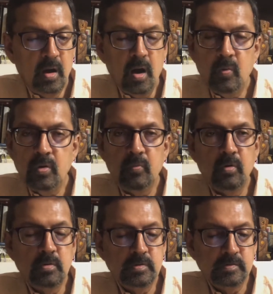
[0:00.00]
Our
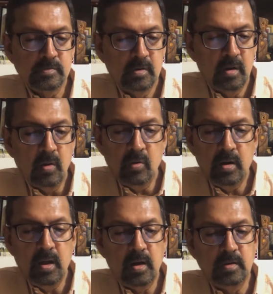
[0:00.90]
words, our
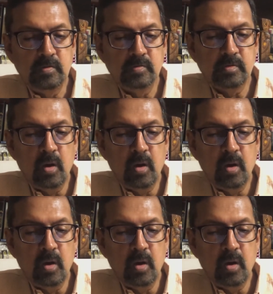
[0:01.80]
lies,